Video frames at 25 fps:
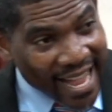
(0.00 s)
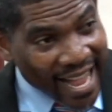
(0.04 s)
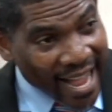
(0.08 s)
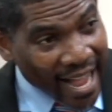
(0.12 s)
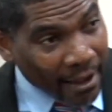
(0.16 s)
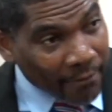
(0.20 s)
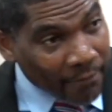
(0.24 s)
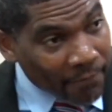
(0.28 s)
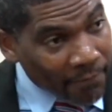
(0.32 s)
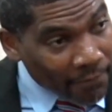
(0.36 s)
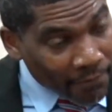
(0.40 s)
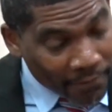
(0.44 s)

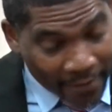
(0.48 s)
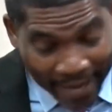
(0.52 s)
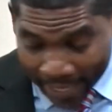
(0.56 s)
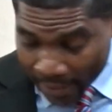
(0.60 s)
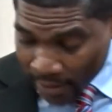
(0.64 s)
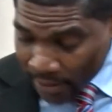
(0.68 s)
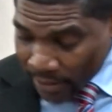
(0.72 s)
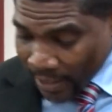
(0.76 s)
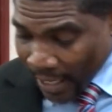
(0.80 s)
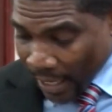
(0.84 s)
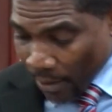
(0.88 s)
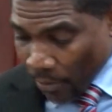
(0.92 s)

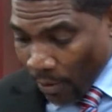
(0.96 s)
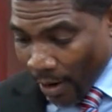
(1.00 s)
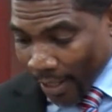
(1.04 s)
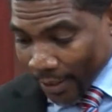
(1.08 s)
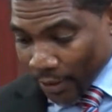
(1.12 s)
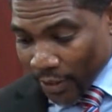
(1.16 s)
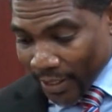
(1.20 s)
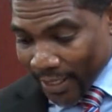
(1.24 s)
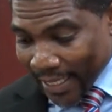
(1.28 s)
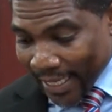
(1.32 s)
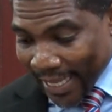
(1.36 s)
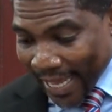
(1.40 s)
I want
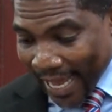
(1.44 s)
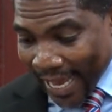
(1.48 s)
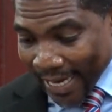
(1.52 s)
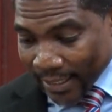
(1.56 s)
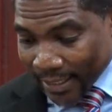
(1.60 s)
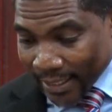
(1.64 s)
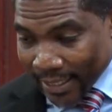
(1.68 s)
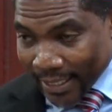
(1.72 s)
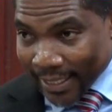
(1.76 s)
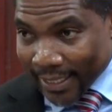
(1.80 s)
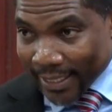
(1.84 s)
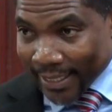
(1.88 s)
to say
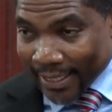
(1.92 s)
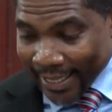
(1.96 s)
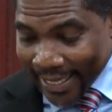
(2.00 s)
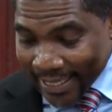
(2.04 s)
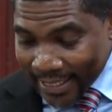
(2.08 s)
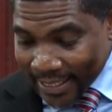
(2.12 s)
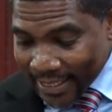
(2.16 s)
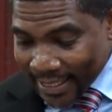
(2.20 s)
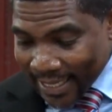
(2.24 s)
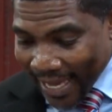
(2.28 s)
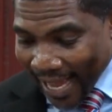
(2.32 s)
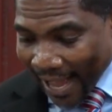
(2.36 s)
that.
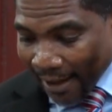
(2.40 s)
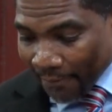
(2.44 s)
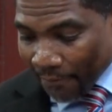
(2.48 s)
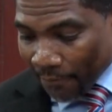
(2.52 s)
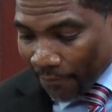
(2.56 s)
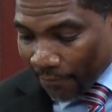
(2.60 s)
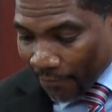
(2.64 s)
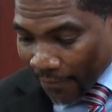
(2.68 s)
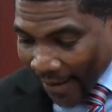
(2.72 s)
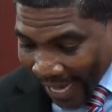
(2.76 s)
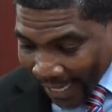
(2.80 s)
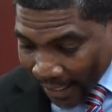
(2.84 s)
This
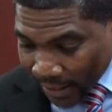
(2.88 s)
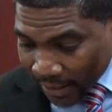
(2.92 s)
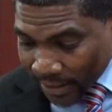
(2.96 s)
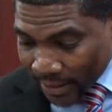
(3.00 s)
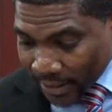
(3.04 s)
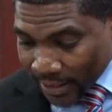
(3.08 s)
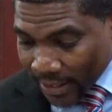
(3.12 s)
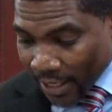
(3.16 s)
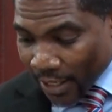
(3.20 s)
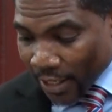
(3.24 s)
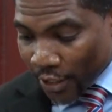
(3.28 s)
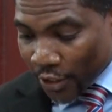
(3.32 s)

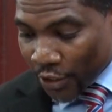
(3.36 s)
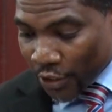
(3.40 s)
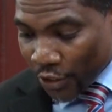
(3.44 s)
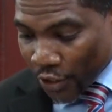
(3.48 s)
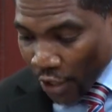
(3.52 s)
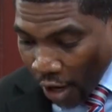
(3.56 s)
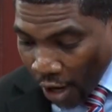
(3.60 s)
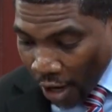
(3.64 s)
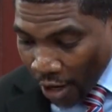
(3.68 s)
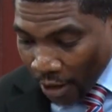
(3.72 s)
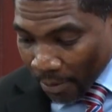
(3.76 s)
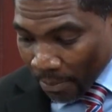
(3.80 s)
affects
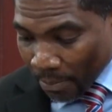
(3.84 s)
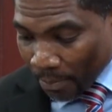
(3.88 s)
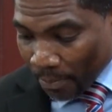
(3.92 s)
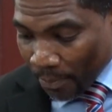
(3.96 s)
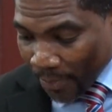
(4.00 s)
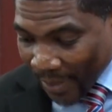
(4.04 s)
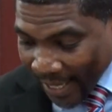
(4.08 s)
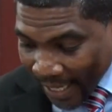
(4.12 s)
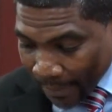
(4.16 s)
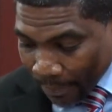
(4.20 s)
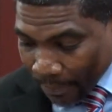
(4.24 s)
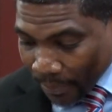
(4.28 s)
young
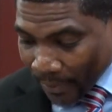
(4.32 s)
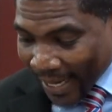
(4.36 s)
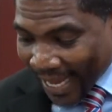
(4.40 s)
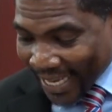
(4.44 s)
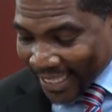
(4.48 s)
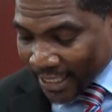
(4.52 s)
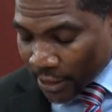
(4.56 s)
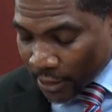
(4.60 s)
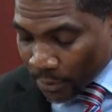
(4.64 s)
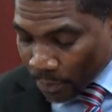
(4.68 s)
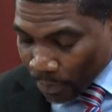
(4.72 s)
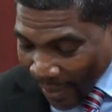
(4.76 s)
people
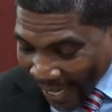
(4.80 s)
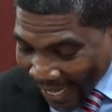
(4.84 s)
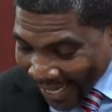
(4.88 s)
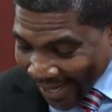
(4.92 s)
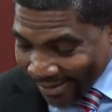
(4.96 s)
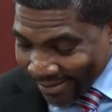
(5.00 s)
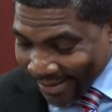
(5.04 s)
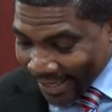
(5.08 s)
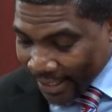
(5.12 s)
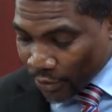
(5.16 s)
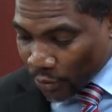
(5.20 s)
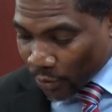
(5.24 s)

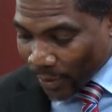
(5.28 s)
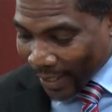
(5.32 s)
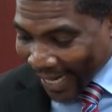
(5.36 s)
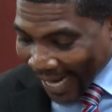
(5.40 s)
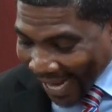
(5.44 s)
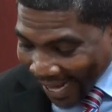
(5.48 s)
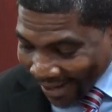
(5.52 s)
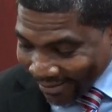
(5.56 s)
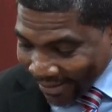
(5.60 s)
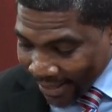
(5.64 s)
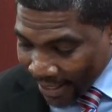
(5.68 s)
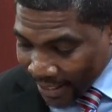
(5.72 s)
aspiring to
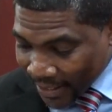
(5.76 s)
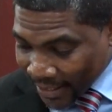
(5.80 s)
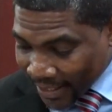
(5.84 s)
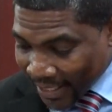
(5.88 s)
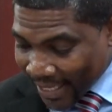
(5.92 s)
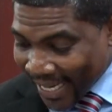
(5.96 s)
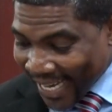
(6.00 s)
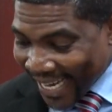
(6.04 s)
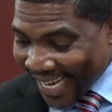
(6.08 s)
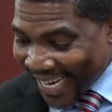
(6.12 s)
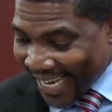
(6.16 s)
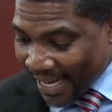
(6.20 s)

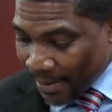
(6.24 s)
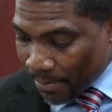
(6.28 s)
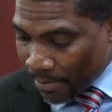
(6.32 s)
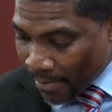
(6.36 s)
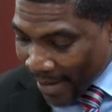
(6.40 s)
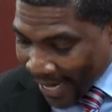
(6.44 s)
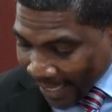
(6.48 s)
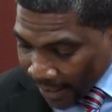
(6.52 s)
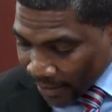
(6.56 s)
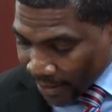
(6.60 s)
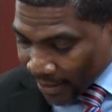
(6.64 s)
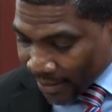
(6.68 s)
careers in
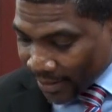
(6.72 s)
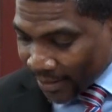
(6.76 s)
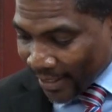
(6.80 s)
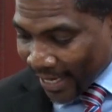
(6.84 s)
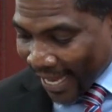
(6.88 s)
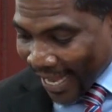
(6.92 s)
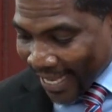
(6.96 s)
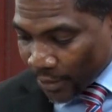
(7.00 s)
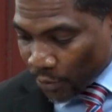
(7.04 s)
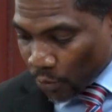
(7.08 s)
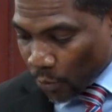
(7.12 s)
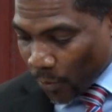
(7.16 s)

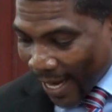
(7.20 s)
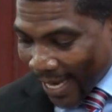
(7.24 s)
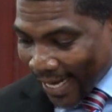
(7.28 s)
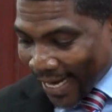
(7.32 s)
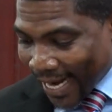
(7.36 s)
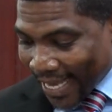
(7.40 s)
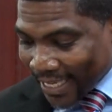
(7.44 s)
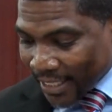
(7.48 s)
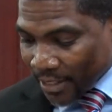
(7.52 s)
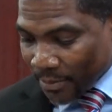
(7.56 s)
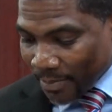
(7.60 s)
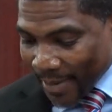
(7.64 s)
medicine, as well
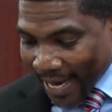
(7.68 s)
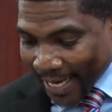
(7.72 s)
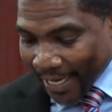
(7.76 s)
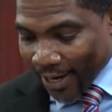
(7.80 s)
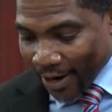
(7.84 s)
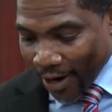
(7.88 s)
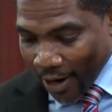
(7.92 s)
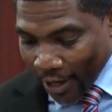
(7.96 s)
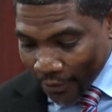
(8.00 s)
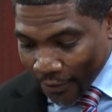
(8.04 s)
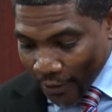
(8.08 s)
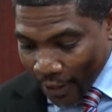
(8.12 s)
as
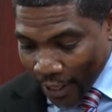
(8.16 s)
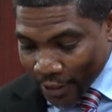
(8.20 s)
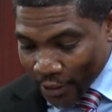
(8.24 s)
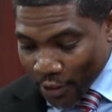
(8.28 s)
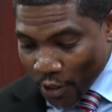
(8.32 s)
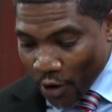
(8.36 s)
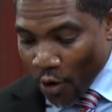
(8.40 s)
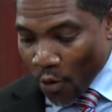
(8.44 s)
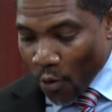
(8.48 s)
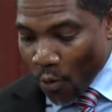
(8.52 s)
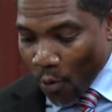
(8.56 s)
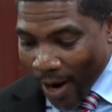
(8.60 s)
many others
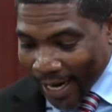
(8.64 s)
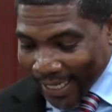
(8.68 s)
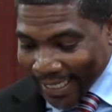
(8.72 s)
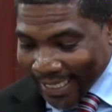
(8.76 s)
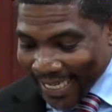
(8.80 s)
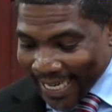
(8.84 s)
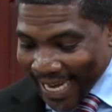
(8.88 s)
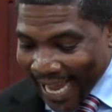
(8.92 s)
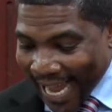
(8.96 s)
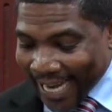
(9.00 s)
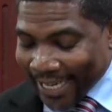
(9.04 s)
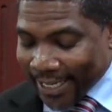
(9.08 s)
who are
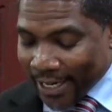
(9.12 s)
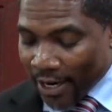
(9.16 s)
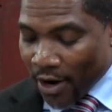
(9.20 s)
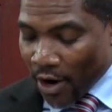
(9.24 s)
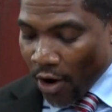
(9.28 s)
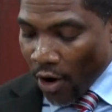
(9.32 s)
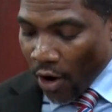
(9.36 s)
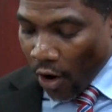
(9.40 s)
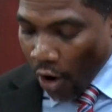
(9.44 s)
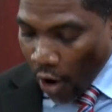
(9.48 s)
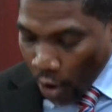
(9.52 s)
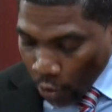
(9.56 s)

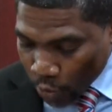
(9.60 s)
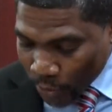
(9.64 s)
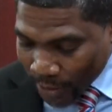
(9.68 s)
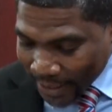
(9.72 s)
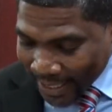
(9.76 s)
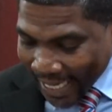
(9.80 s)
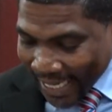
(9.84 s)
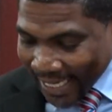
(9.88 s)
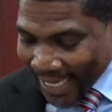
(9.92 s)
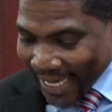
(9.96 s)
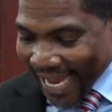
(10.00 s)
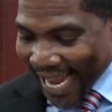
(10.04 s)
denied
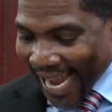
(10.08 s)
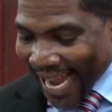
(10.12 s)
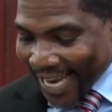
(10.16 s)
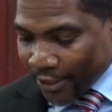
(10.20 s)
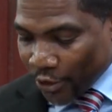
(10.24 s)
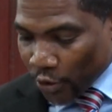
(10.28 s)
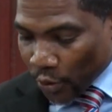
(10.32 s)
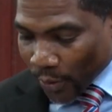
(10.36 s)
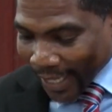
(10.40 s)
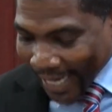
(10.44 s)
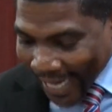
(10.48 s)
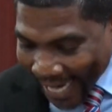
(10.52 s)
housing,
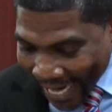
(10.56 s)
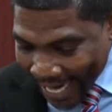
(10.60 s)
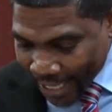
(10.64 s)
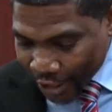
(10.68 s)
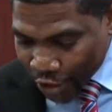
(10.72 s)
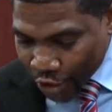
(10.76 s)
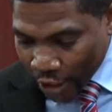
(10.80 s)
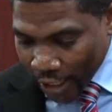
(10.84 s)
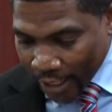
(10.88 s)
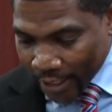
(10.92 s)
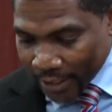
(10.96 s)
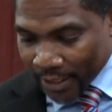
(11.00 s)

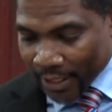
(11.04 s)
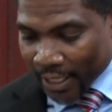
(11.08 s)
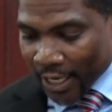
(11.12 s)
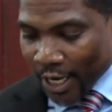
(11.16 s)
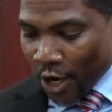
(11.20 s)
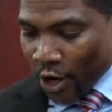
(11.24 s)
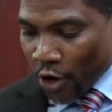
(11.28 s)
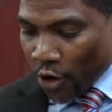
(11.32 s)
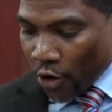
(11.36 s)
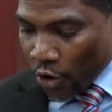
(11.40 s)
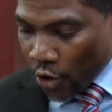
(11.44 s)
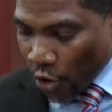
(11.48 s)
education,
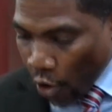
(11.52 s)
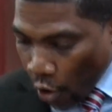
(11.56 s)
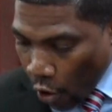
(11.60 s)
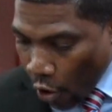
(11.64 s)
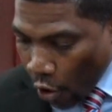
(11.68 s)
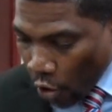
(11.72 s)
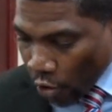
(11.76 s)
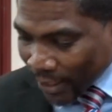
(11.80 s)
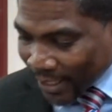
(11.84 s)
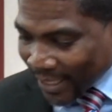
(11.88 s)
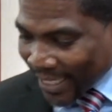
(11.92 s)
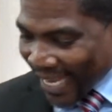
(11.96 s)

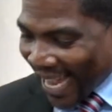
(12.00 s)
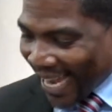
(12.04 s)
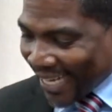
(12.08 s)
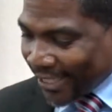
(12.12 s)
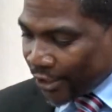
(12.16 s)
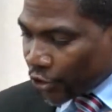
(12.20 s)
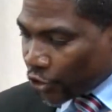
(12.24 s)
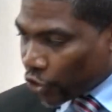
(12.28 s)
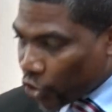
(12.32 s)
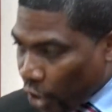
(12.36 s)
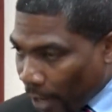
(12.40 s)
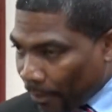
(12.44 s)
loans,
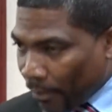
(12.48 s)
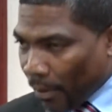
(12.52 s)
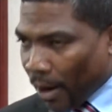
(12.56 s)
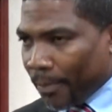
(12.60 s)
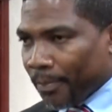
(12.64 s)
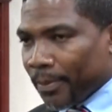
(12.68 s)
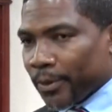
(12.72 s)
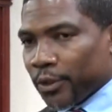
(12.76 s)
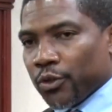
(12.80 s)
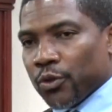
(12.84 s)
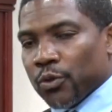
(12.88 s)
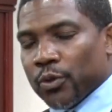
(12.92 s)
and job
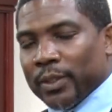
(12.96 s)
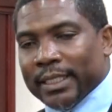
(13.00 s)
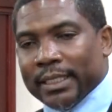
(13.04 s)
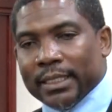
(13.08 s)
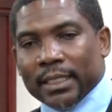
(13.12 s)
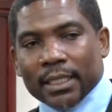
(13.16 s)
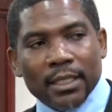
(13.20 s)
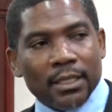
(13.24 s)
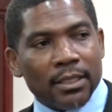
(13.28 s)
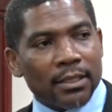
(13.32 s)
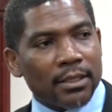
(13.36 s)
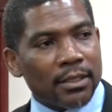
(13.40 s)

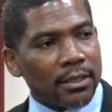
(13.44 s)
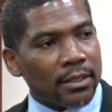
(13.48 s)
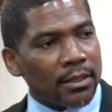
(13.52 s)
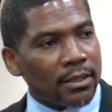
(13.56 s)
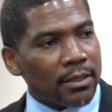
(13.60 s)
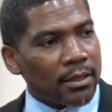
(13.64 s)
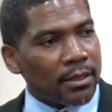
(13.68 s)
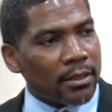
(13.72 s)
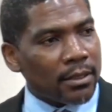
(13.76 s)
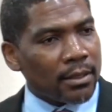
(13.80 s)
opportunities.